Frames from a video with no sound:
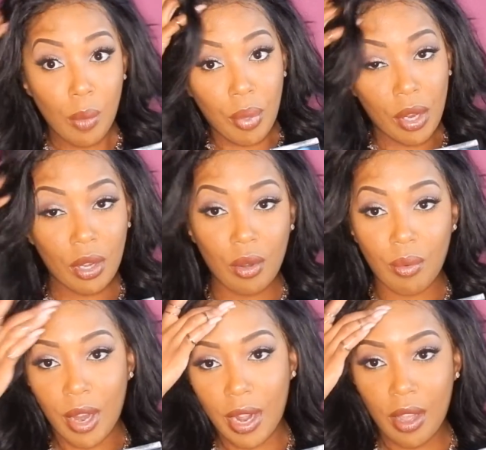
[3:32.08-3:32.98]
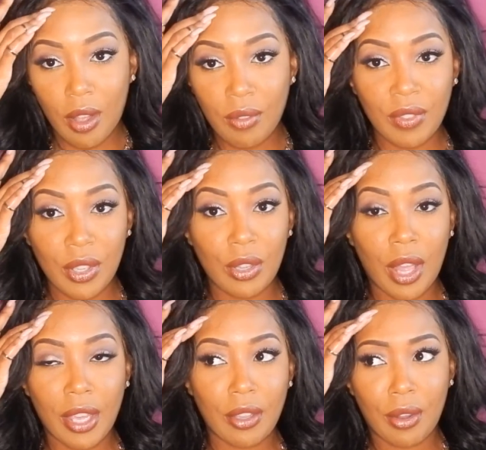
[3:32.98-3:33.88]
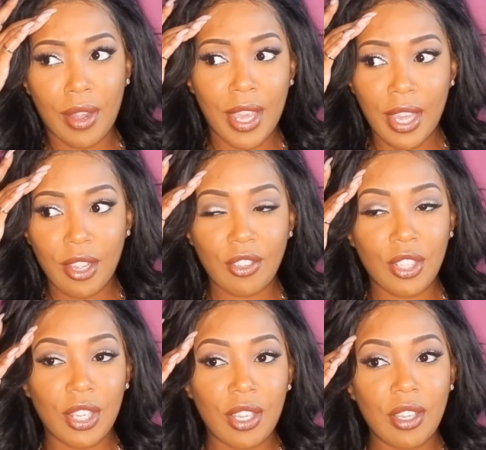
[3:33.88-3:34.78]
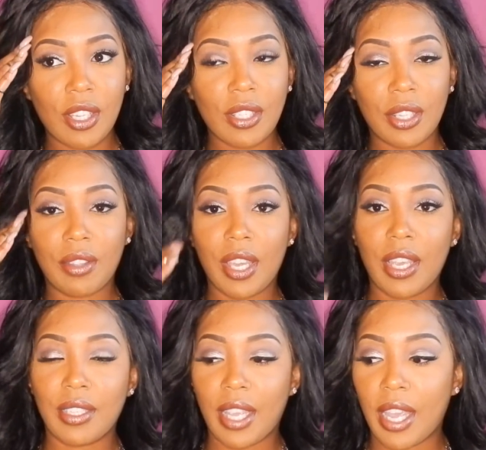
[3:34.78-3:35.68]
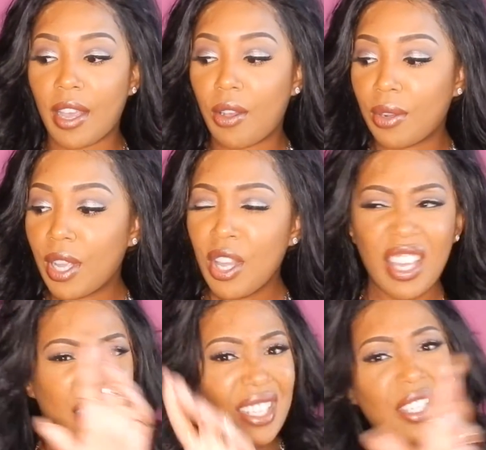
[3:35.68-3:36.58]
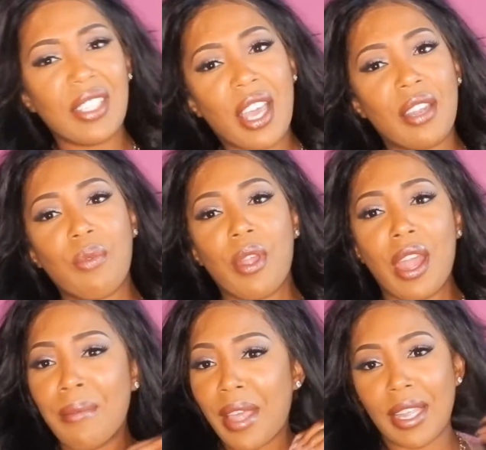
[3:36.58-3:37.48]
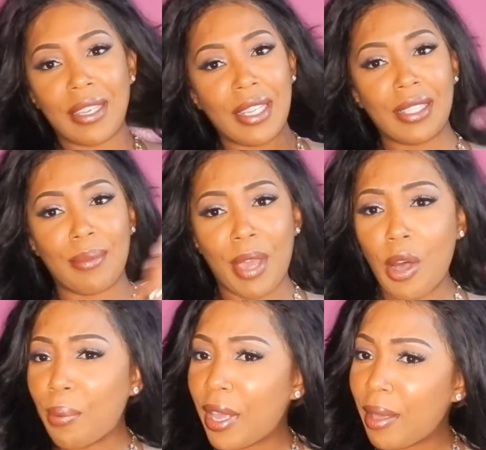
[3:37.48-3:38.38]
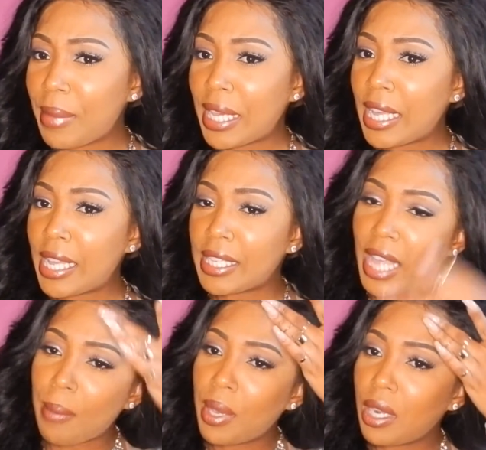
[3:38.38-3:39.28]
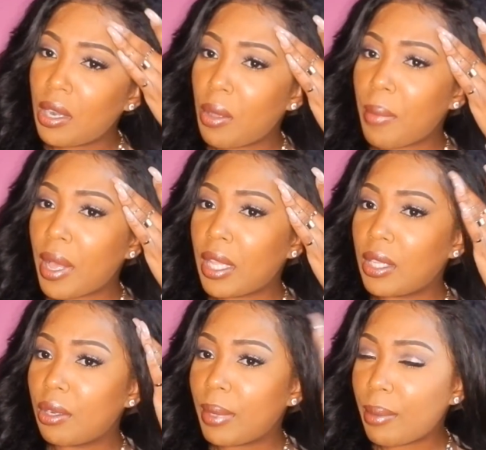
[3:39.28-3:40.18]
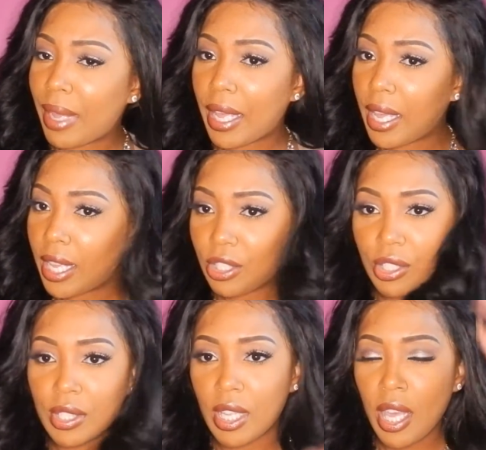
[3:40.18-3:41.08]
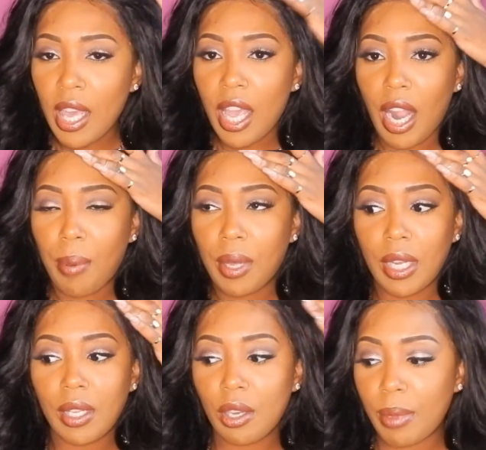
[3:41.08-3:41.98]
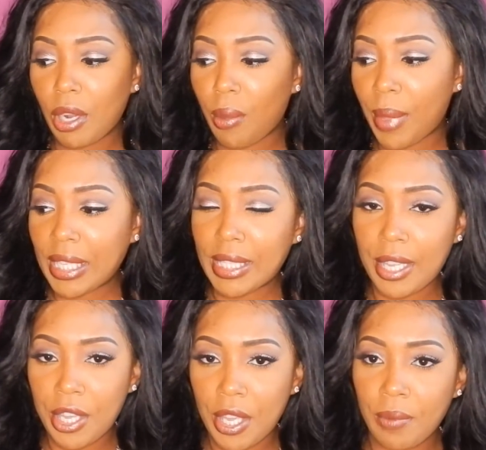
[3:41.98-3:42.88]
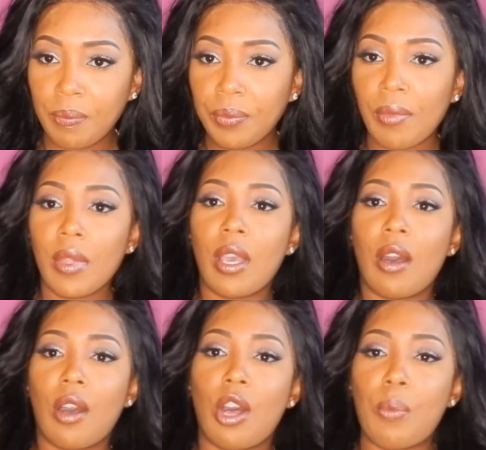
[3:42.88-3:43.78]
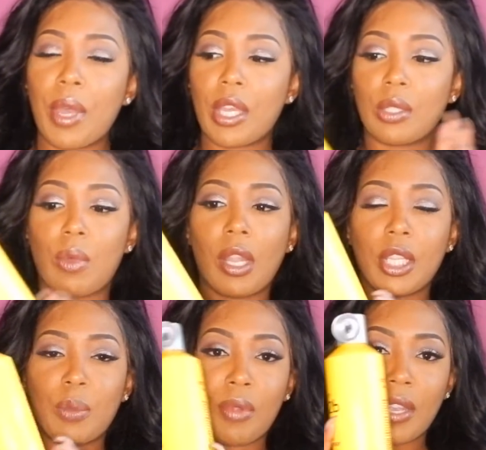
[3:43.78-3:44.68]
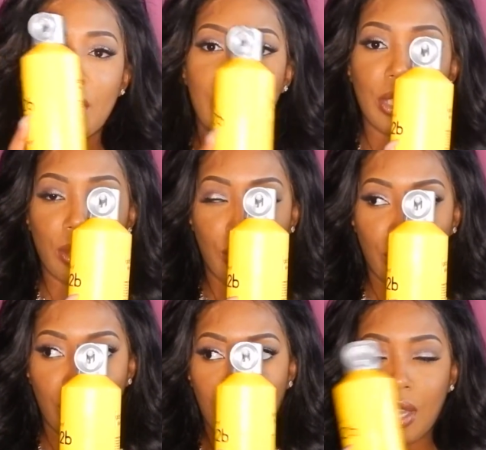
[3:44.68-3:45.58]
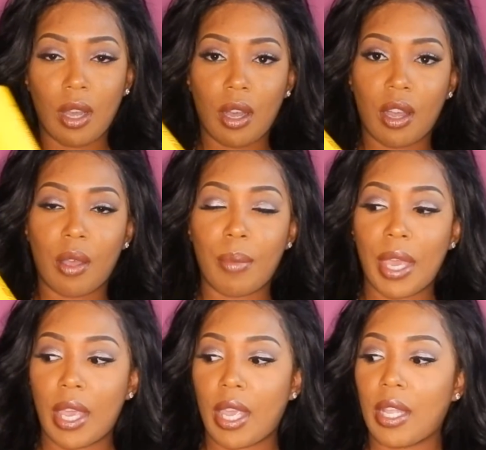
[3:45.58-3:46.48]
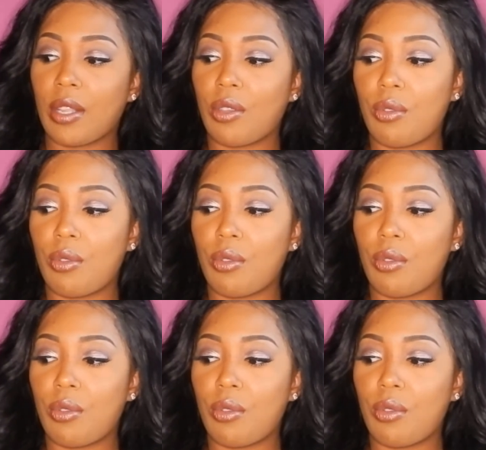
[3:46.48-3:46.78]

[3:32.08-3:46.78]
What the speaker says: put it around your edges and lay it down. And that's just kind of where I'm like need some help at, because I put it on a little bit of my edges and I put a little bit on my skin, as well as spray this on, and